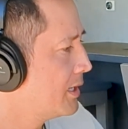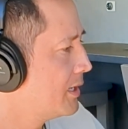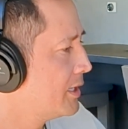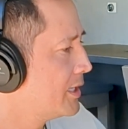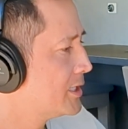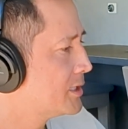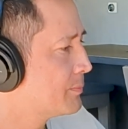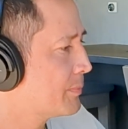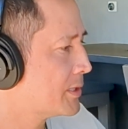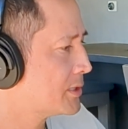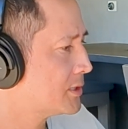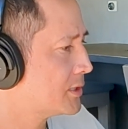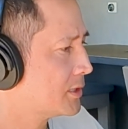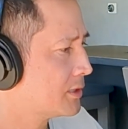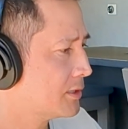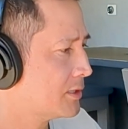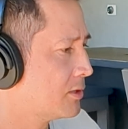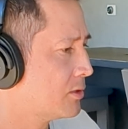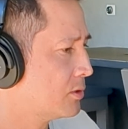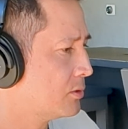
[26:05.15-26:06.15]
it's
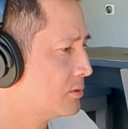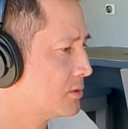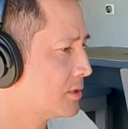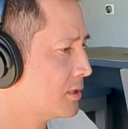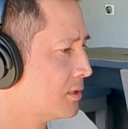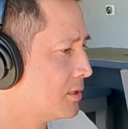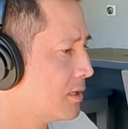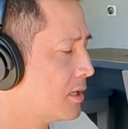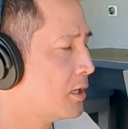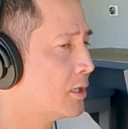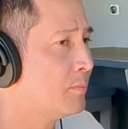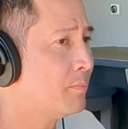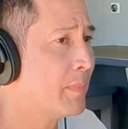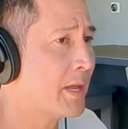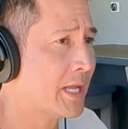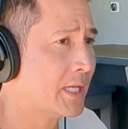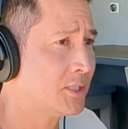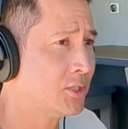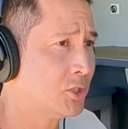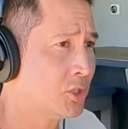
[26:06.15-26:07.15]
basically those
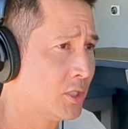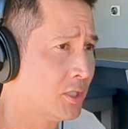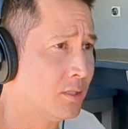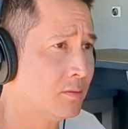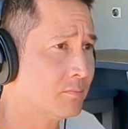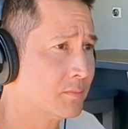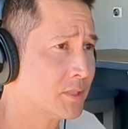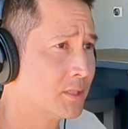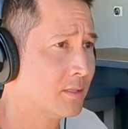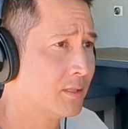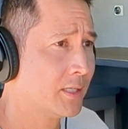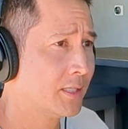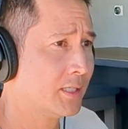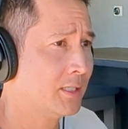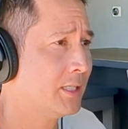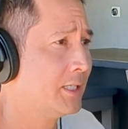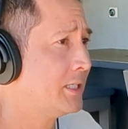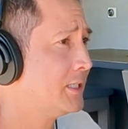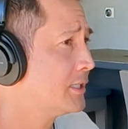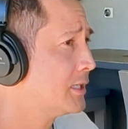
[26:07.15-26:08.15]
unmanned gyms, like an
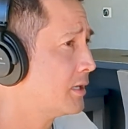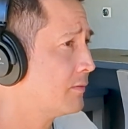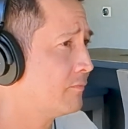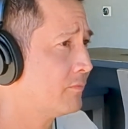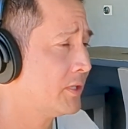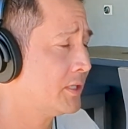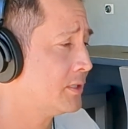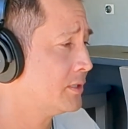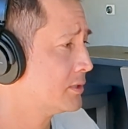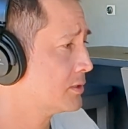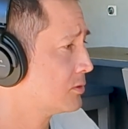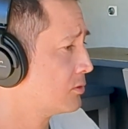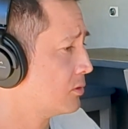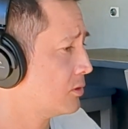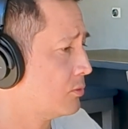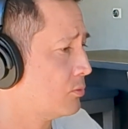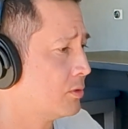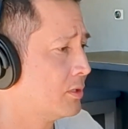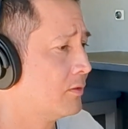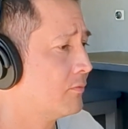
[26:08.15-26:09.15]
Anytime Fitness or
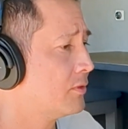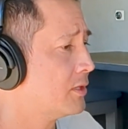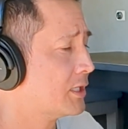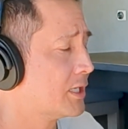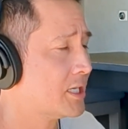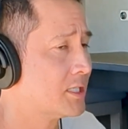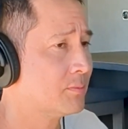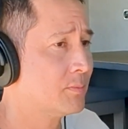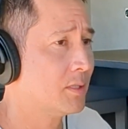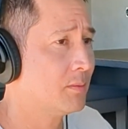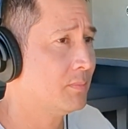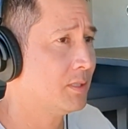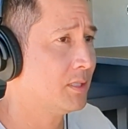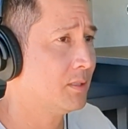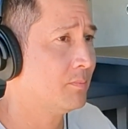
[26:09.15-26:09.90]
whatever the case may be.